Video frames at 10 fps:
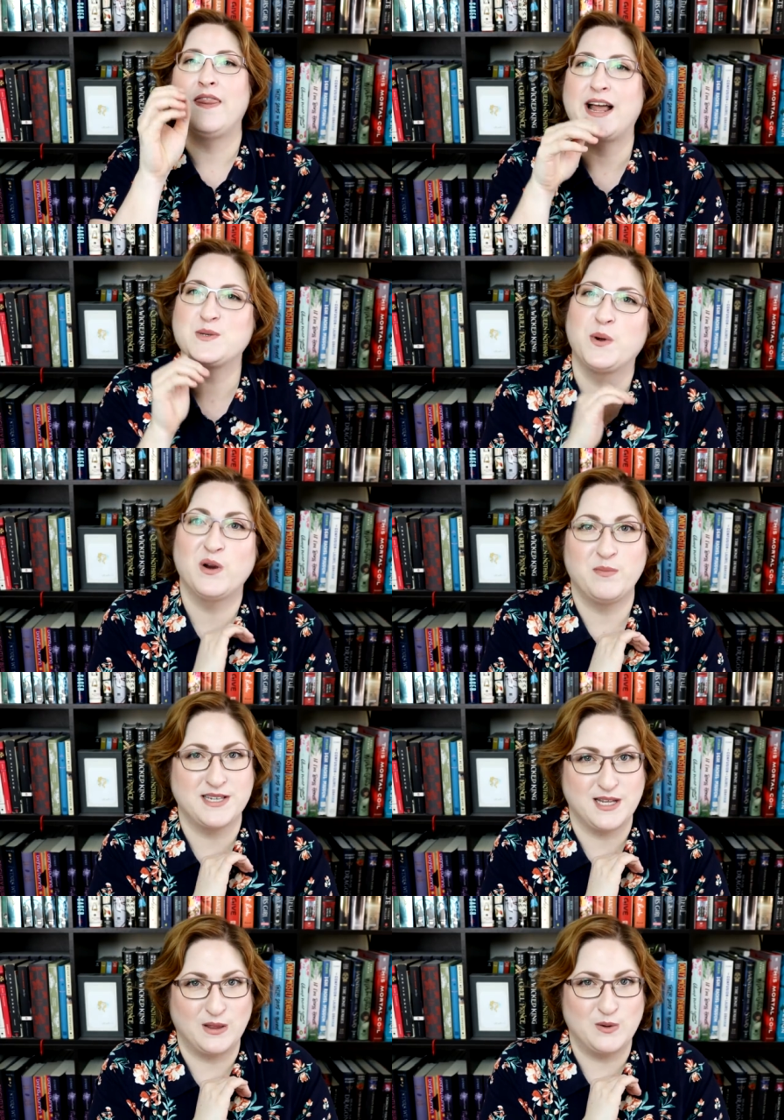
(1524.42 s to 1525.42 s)
That's where you're
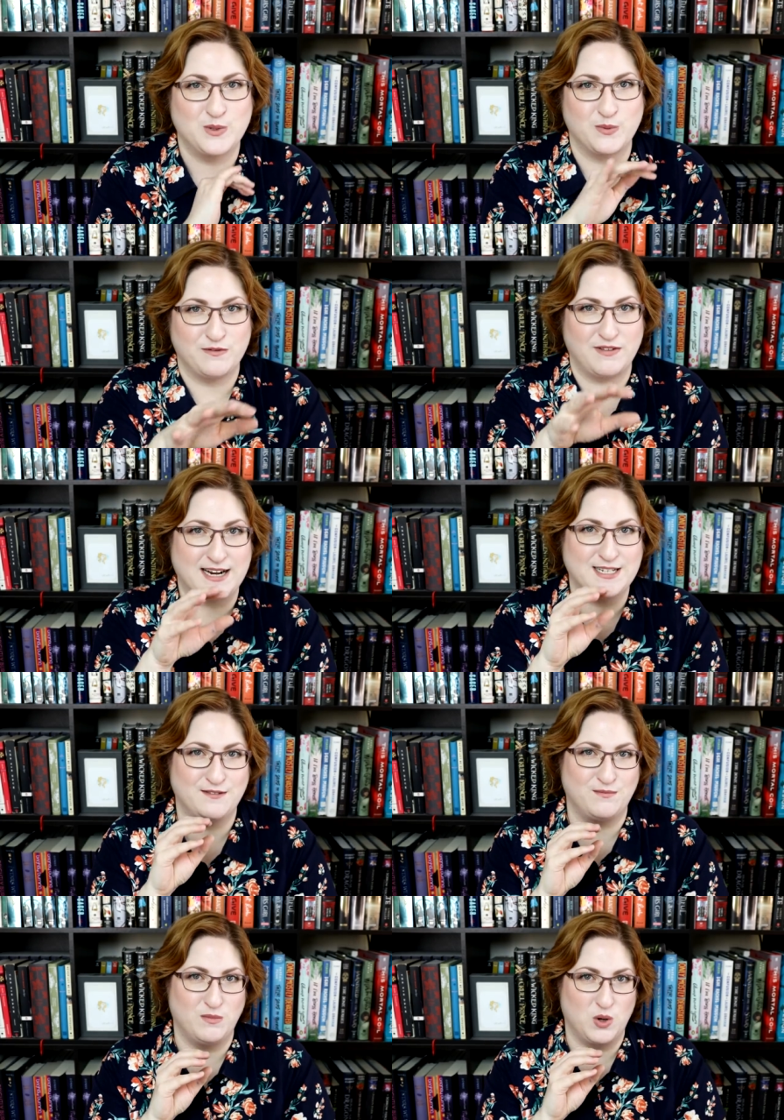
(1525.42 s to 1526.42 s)
missing those
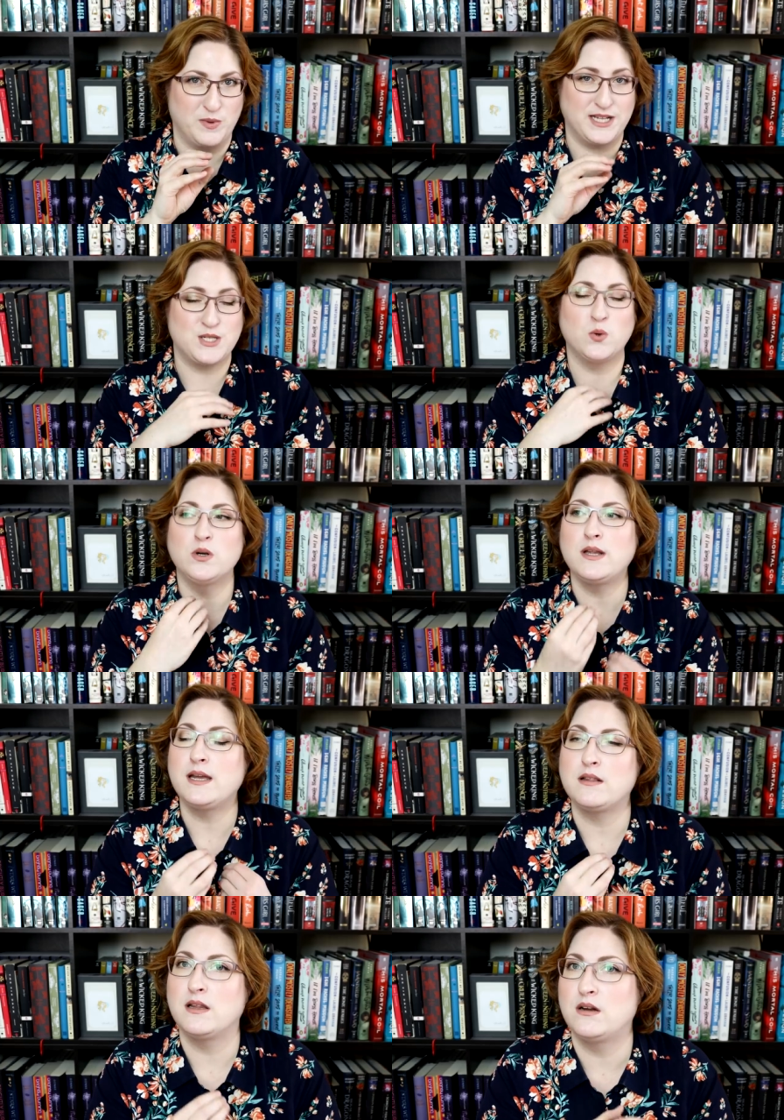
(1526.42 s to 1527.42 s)
reflective moments or
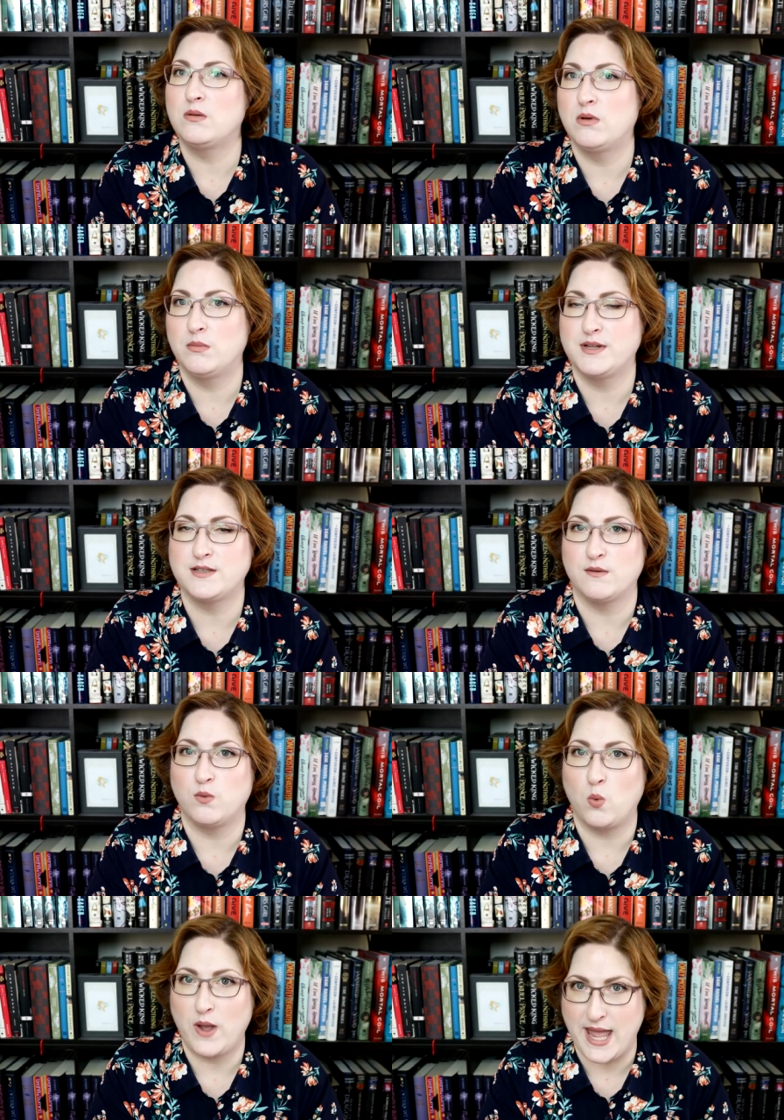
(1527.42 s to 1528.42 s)
like little moments
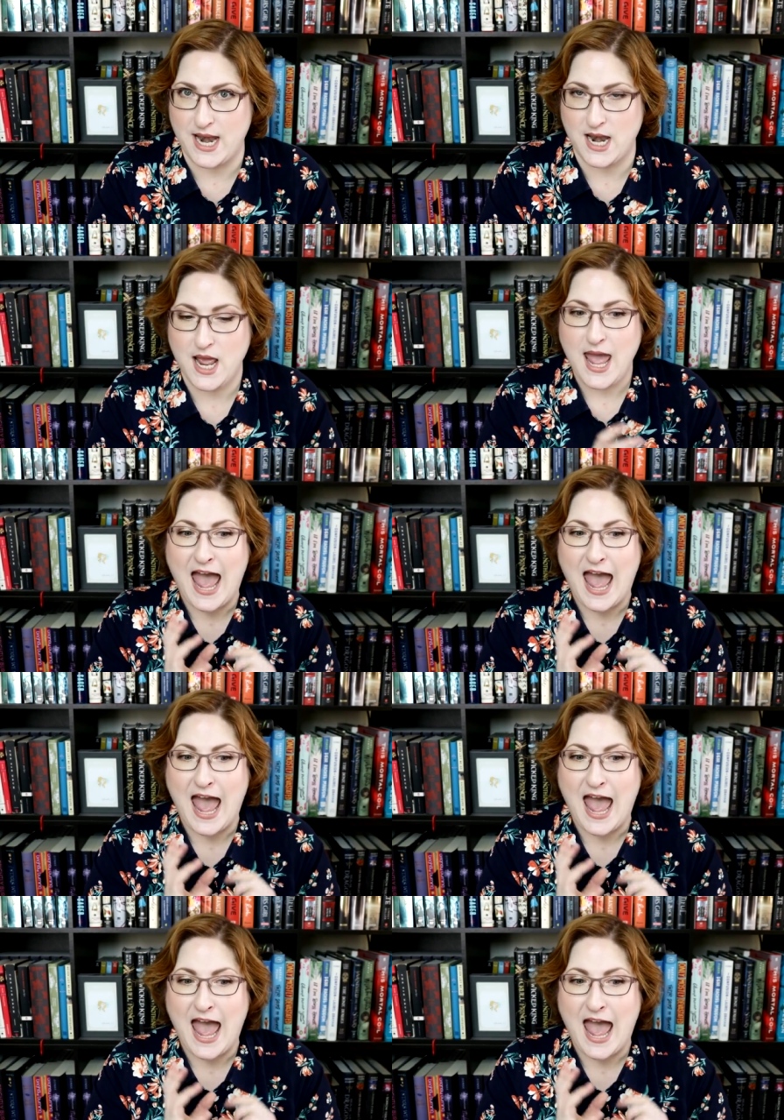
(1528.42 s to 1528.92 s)
of win.